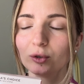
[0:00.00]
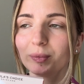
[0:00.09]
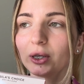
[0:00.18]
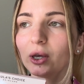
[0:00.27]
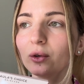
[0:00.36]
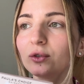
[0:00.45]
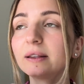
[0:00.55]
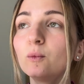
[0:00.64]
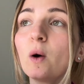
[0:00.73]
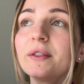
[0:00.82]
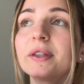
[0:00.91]
because the
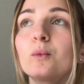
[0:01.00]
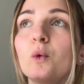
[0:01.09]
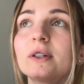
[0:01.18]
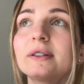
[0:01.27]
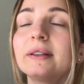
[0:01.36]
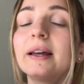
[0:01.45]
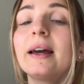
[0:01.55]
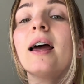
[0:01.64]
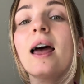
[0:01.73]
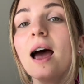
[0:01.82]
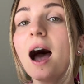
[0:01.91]
one that was in the
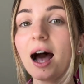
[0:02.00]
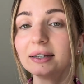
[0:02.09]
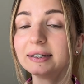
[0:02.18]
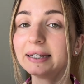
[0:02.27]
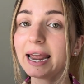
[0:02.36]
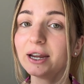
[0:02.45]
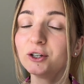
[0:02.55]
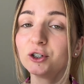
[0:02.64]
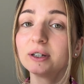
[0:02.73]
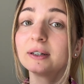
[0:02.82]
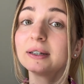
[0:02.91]

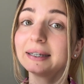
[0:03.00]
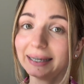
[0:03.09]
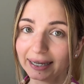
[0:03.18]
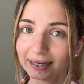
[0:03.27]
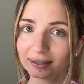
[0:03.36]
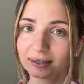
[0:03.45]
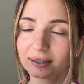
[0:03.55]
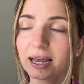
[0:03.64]
anti-aging kit,